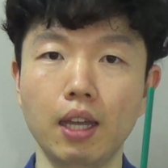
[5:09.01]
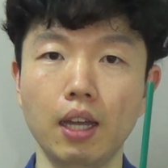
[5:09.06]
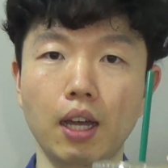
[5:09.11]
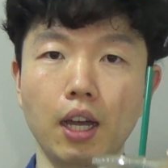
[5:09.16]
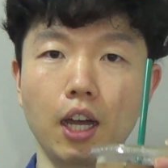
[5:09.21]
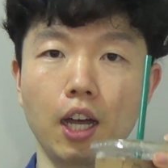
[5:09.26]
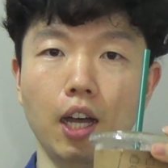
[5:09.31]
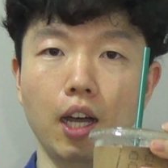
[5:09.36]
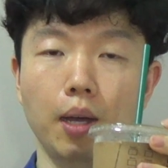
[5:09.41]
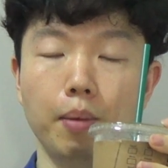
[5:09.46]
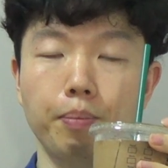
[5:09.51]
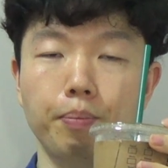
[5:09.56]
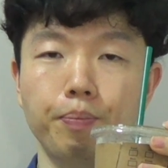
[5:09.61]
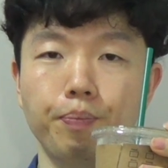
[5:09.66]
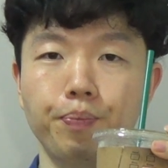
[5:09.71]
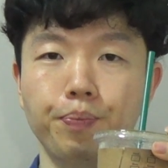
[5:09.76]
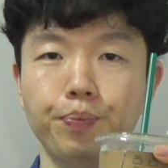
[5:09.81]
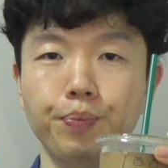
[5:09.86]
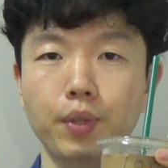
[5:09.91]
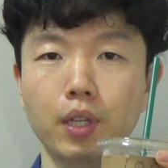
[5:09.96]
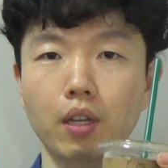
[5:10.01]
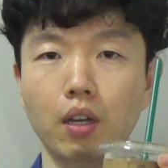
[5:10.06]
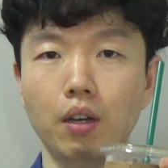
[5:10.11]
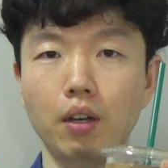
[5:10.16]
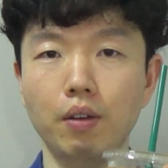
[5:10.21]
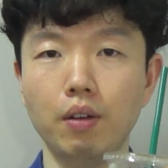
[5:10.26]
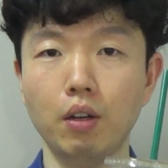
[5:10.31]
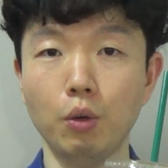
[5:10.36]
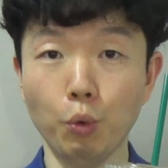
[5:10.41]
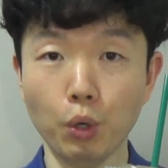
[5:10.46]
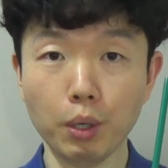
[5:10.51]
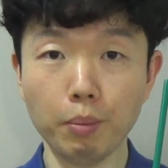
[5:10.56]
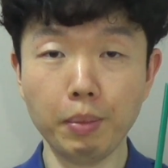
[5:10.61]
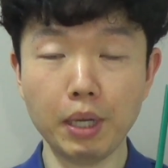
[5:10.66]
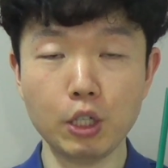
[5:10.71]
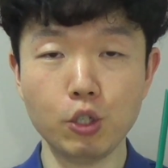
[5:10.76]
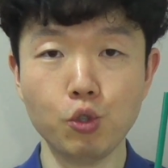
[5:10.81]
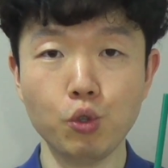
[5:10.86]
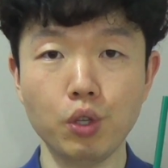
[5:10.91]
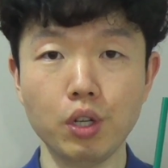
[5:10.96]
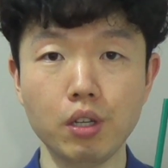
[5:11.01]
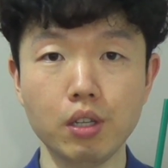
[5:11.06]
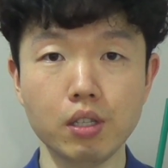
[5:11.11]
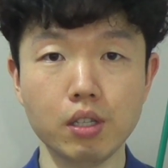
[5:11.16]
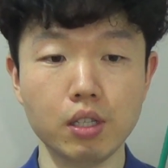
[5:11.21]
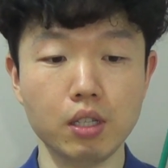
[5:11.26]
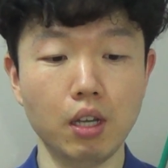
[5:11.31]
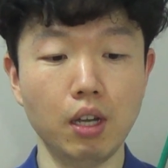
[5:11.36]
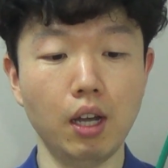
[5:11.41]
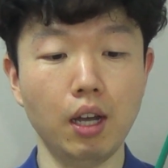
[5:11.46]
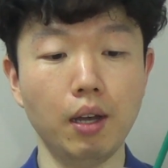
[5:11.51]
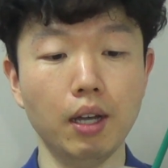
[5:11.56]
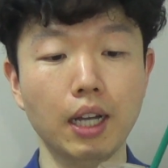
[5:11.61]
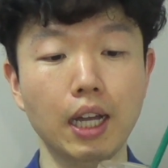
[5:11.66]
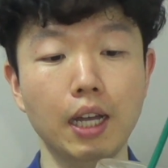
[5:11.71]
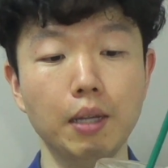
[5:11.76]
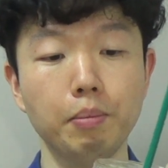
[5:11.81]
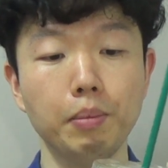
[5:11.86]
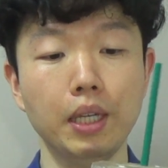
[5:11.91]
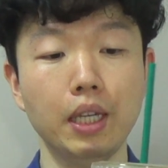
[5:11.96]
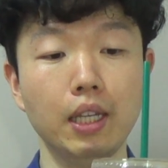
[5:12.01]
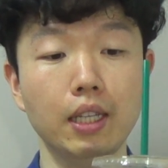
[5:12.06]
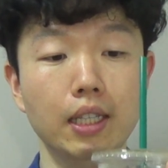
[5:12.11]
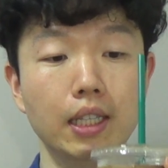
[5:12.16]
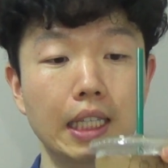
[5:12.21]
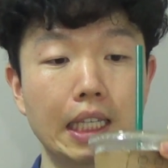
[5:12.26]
One of my students got me